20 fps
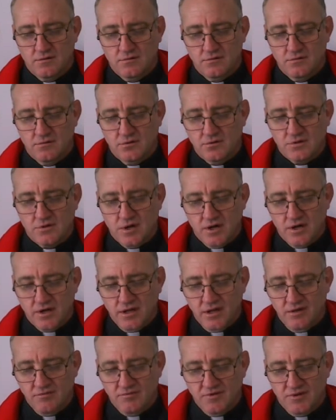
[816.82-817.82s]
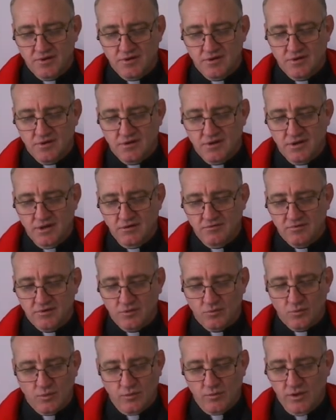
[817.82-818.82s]
Lord God,
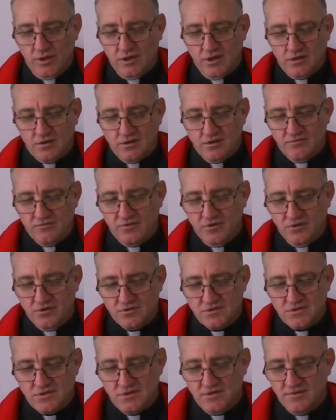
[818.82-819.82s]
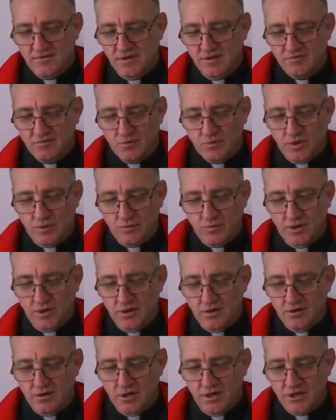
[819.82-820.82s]
even when we get confused, even when
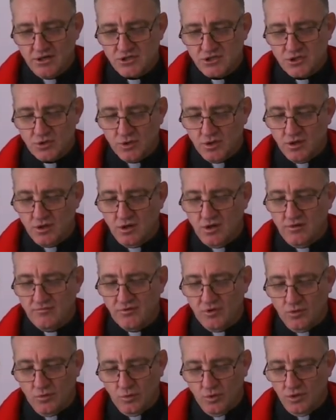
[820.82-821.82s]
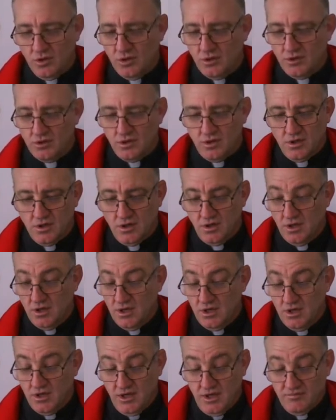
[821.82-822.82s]
we're unsure of your word,
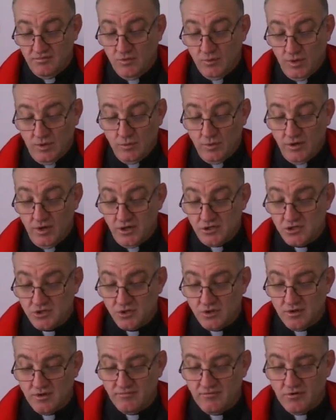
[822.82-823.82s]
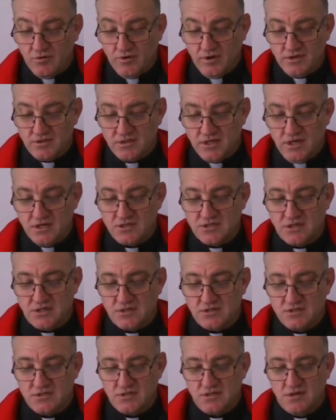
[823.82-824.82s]
even when we're unsure of your
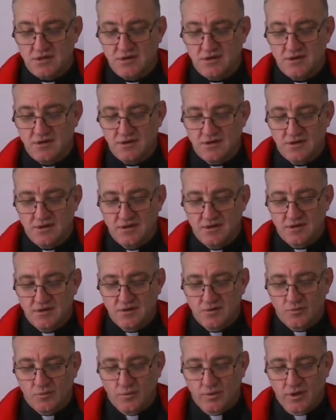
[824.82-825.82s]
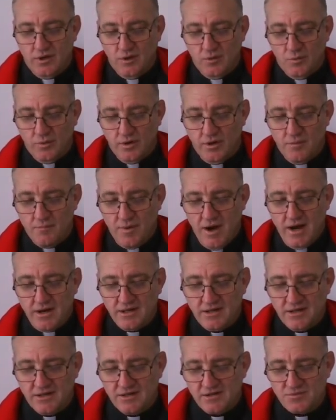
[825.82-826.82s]
intentions, We're
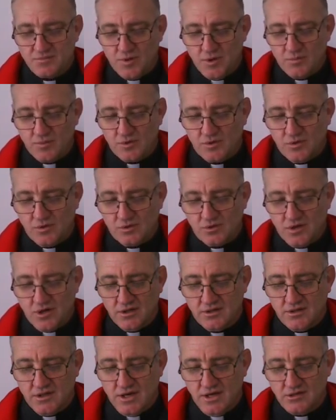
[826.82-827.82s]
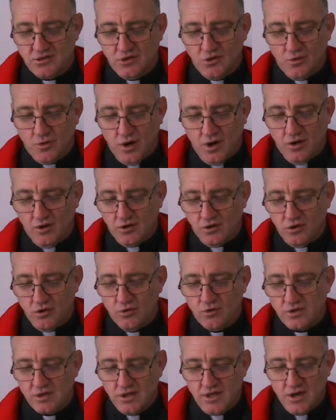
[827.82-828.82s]
reminded in this moment, Lord God, that you are
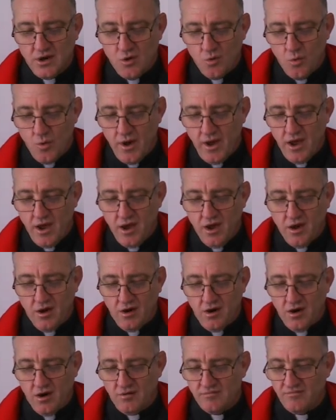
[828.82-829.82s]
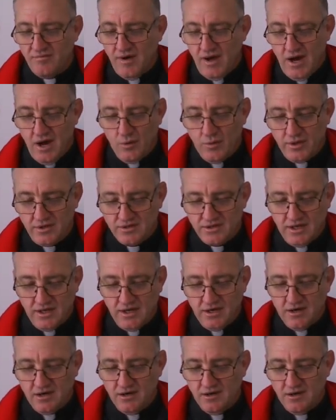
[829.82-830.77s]
acutely aware of how we think,